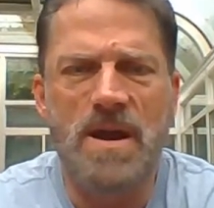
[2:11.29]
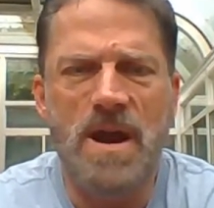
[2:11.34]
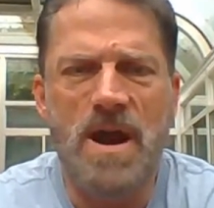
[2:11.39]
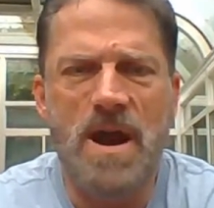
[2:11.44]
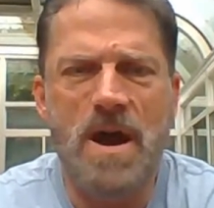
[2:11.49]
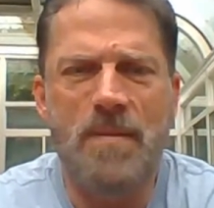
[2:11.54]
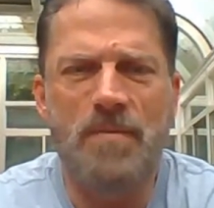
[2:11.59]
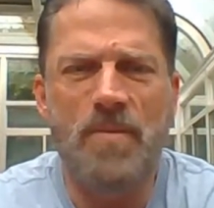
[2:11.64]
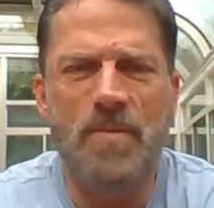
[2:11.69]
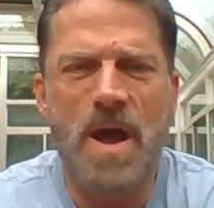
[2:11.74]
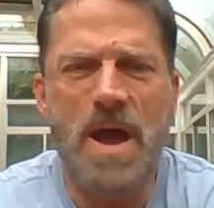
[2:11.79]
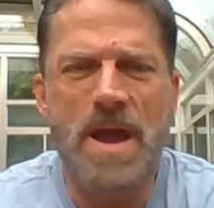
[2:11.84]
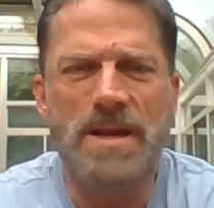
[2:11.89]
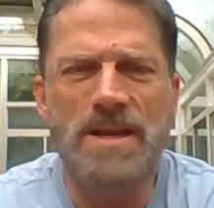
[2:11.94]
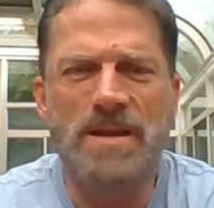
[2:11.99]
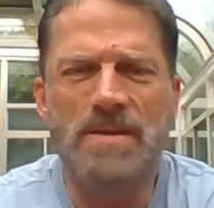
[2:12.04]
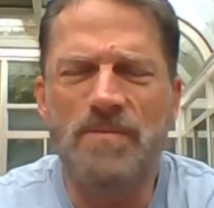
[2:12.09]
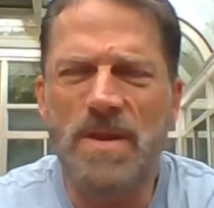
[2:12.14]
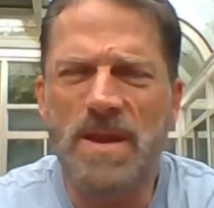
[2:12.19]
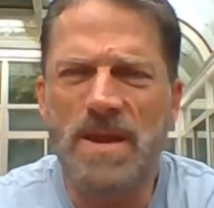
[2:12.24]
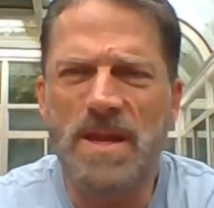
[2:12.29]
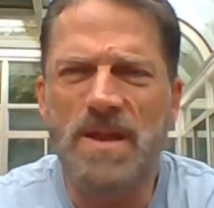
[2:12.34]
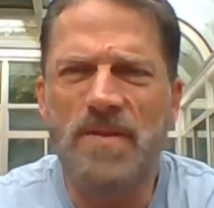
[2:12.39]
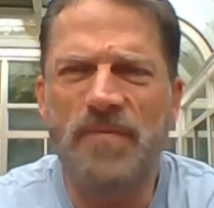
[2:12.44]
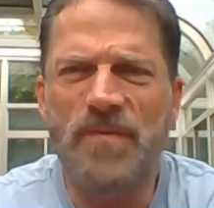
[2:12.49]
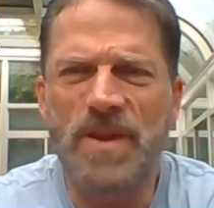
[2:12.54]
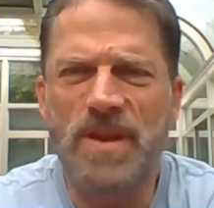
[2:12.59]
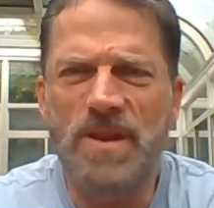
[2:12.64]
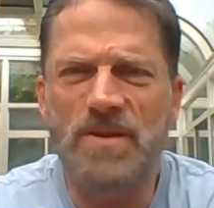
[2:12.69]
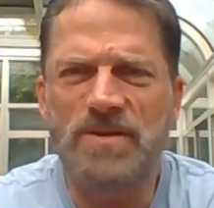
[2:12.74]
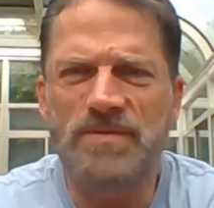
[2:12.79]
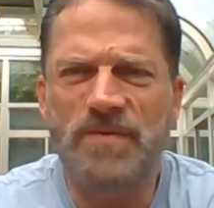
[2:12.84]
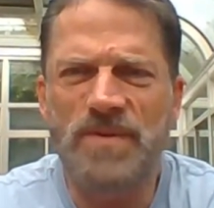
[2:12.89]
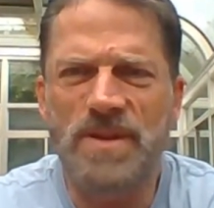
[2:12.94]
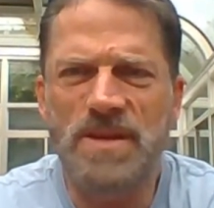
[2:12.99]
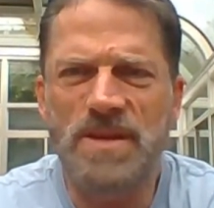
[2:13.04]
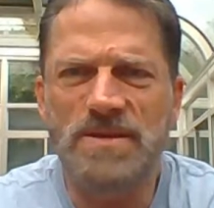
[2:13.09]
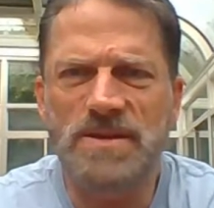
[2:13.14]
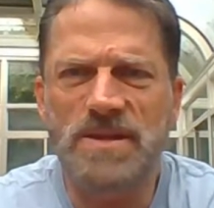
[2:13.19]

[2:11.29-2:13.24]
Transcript: I didn't make any videos for these,